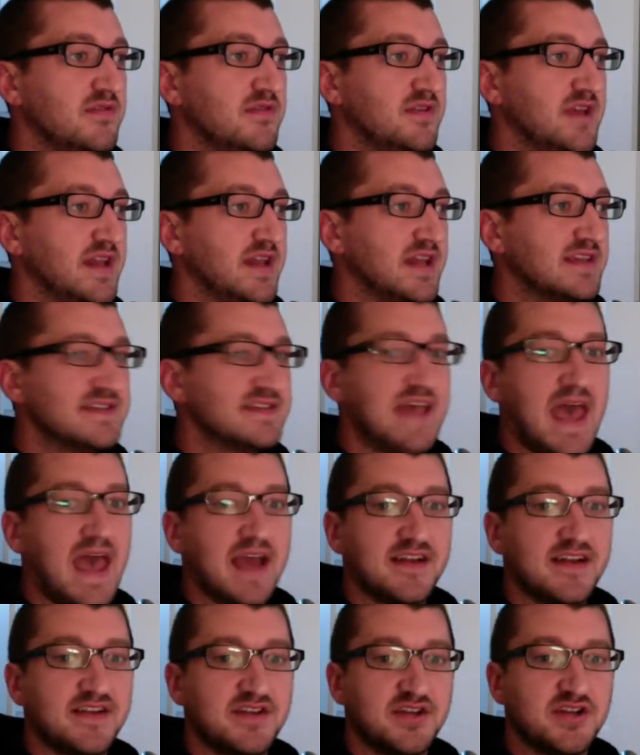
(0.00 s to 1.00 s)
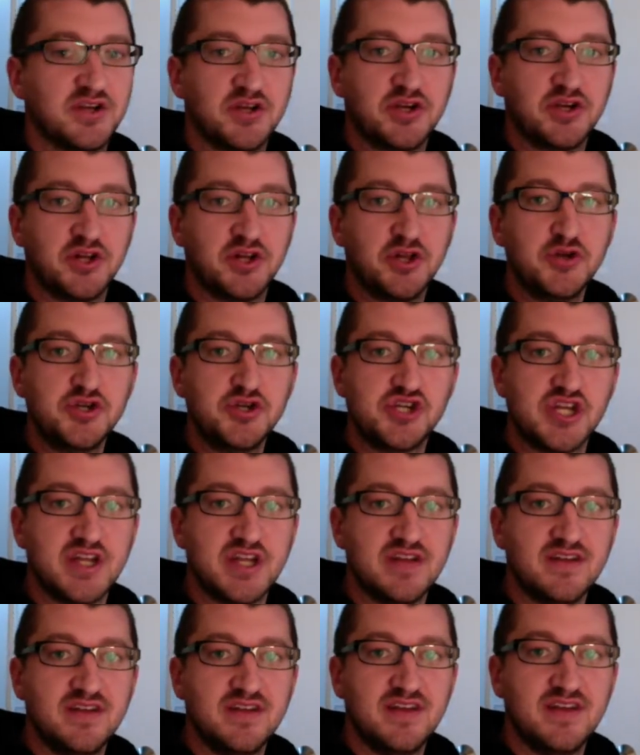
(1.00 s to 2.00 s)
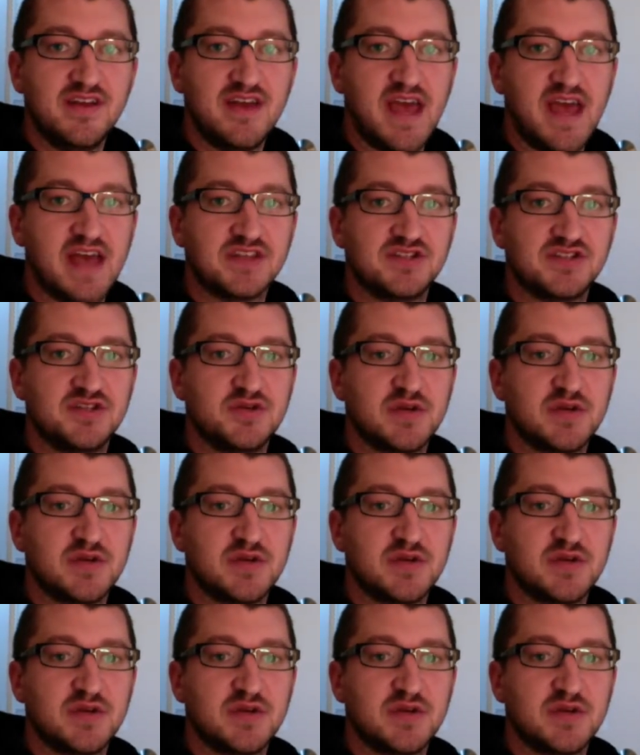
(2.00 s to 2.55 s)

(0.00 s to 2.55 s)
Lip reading: an exact conclusion as to